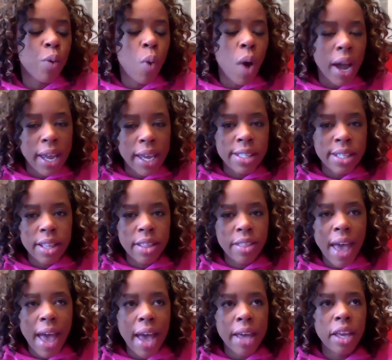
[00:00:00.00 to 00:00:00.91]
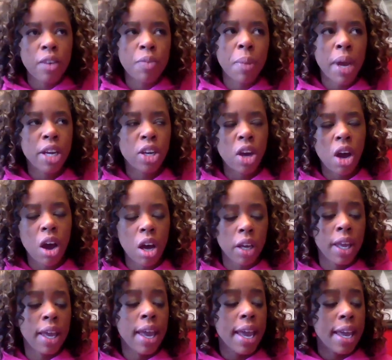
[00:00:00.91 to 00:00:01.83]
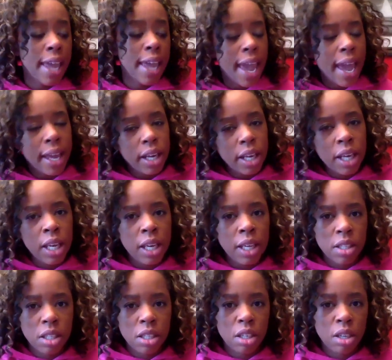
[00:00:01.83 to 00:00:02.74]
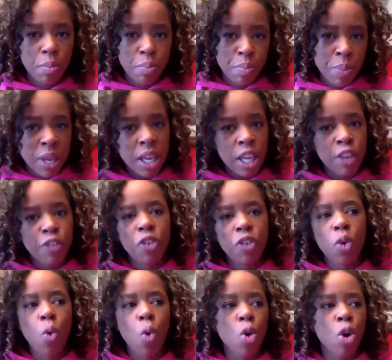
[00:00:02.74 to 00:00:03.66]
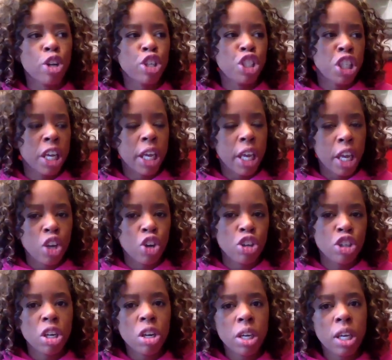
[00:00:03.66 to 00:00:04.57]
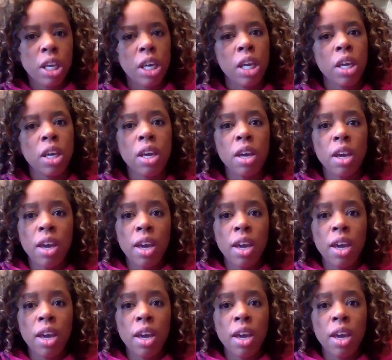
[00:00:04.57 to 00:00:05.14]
Why is it that if my dog can't eat beef or chicken or turkey,